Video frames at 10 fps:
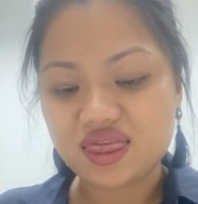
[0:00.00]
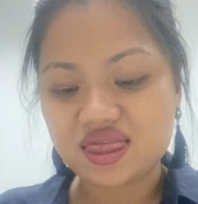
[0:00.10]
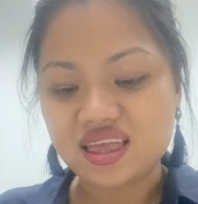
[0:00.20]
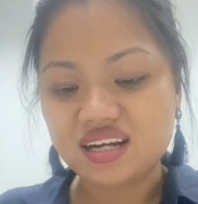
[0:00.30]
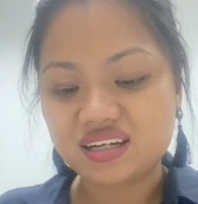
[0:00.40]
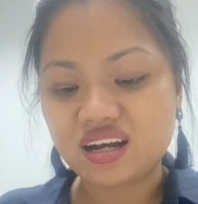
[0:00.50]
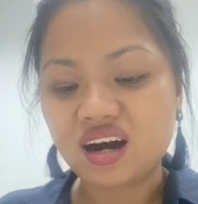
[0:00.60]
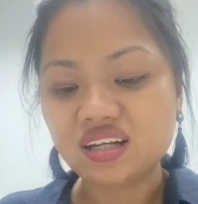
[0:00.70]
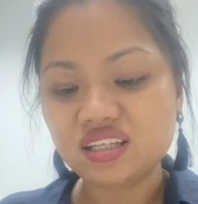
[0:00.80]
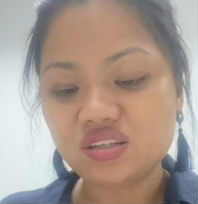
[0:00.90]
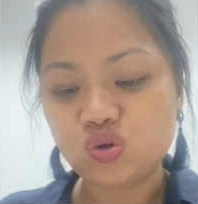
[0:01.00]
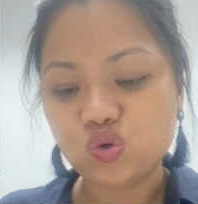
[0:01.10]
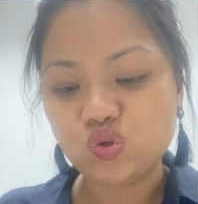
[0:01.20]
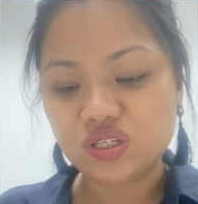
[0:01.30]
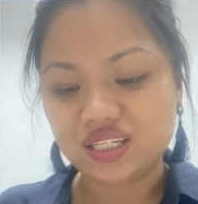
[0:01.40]
the
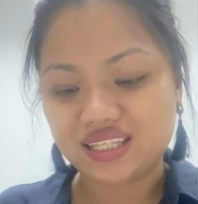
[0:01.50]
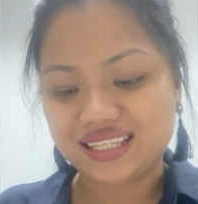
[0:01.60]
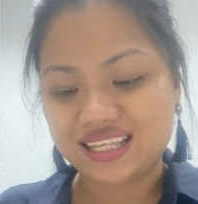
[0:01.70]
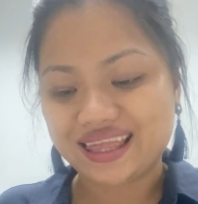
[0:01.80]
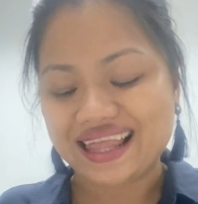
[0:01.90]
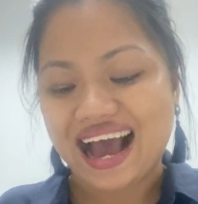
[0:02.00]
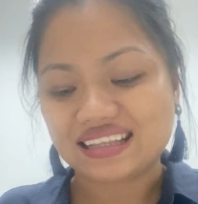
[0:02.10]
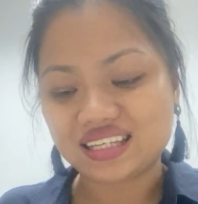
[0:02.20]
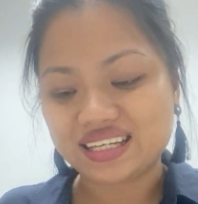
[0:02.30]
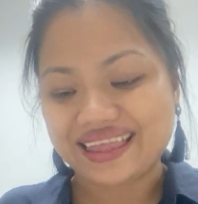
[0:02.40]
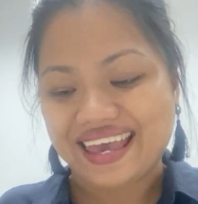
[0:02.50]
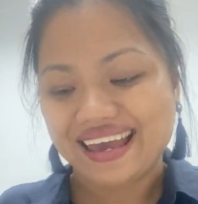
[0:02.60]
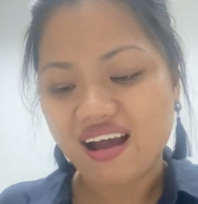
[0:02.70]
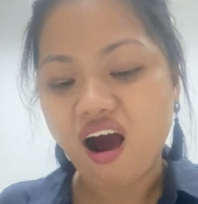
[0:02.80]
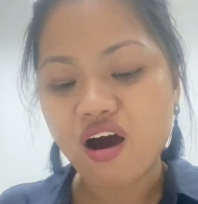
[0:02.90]
conclusion that
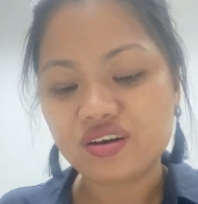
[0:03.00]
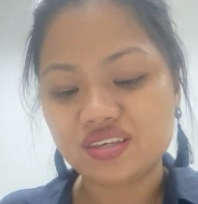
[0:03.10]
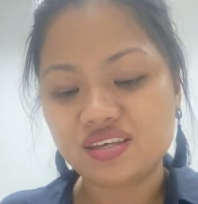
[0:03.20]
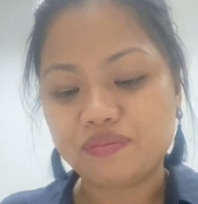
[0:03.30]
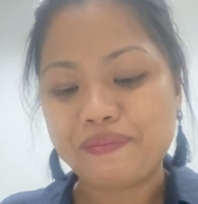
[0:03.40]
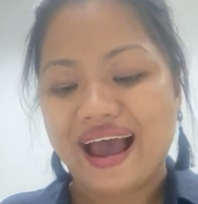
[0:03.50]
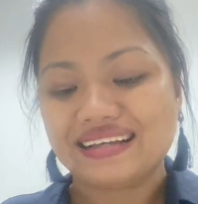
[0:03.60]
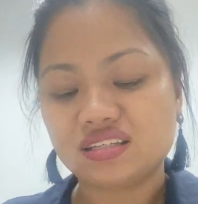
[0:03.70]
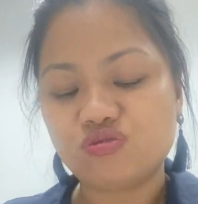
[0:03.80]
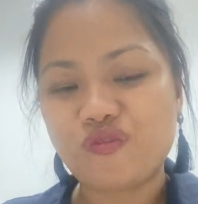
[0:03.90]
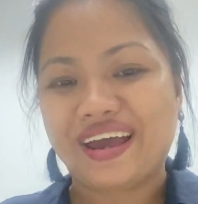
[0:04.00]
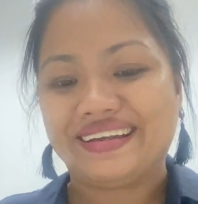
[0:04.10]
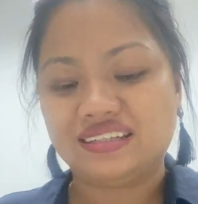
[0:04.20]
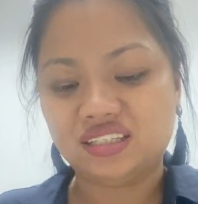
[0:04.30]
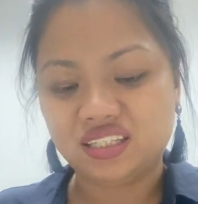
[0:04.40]
they are your best
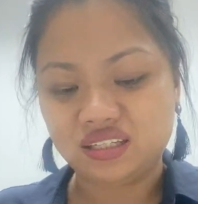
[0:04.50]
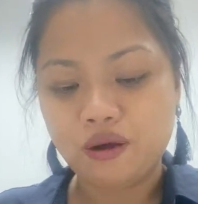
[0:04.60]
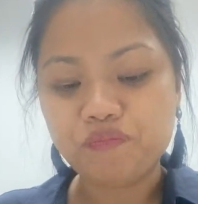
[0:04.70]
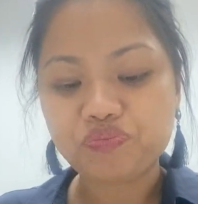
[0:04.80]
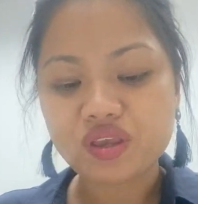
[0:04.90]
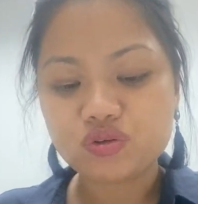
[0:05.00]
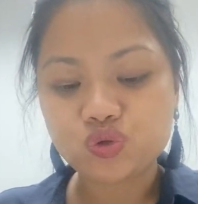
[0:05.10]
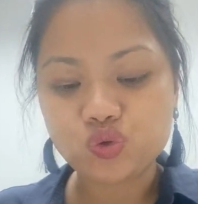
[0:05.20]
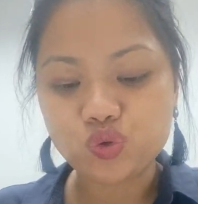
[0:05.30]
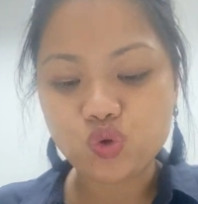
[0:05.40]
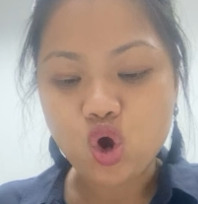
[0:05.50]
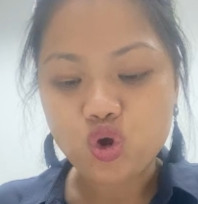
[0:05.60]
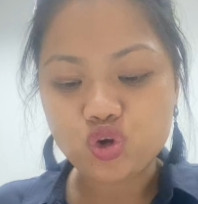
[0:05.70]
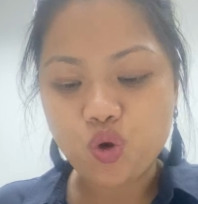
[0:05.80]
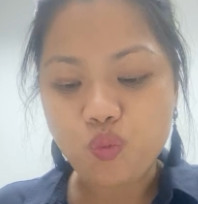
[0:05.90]
friends.
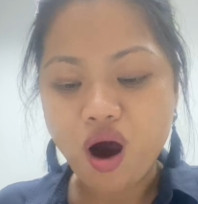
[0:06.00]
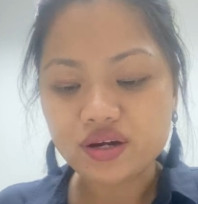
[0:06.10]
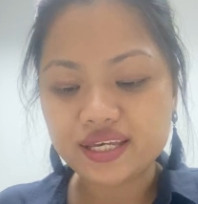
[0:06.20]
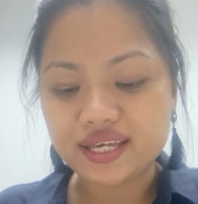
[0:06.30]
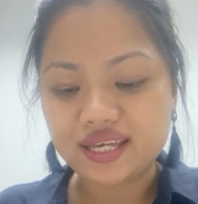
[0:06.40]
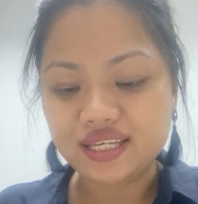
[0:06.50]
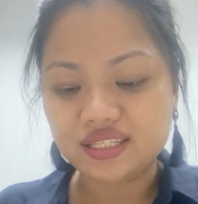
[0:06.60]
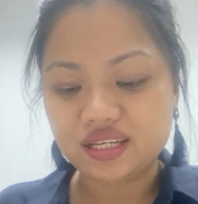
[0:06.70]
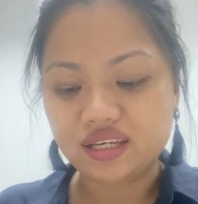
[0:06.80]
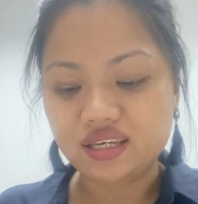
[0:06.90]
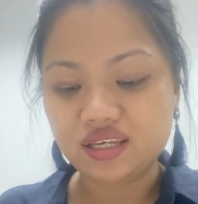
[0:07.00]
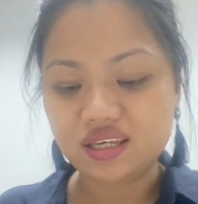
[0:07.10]
2. Nobody is a